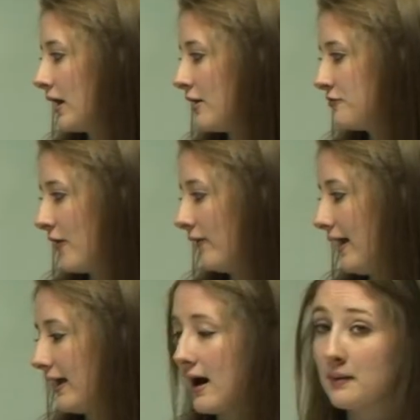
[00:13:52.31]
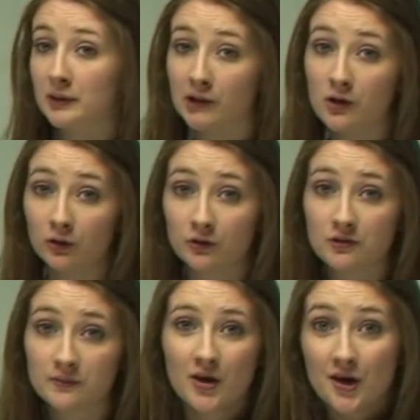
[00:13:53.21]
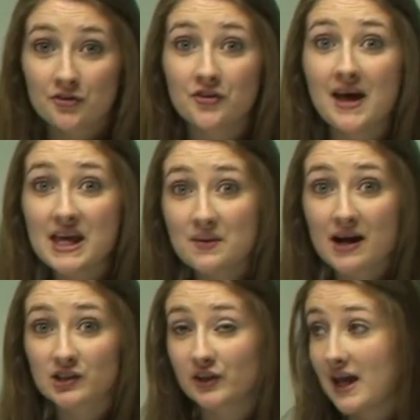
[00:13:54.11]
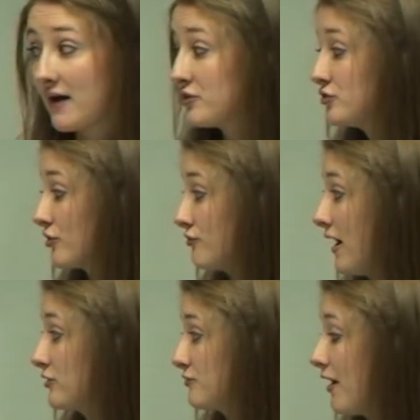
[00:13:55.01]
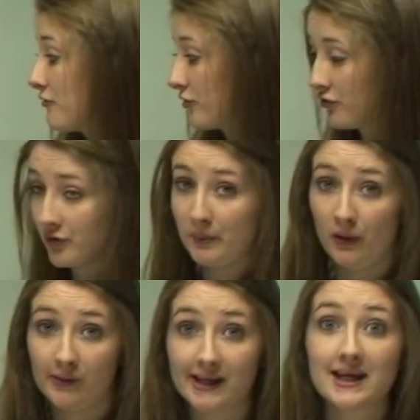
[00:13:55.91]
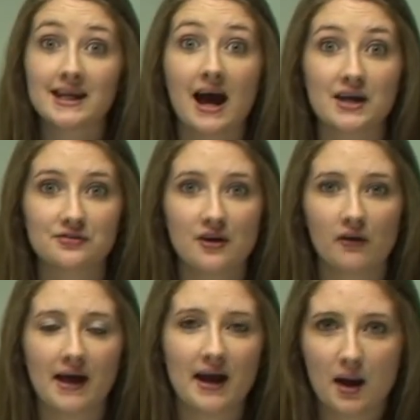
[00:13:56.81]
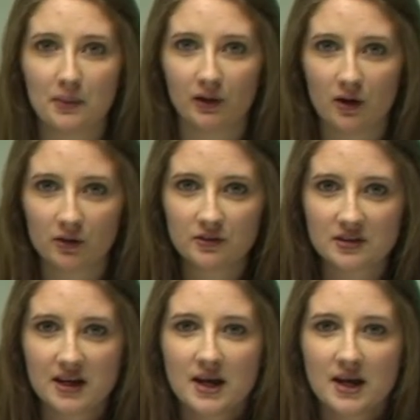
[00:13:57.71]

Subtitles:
I felt like I belonged." So there you actually have a direct reference to belonging in "I felt like I belonged."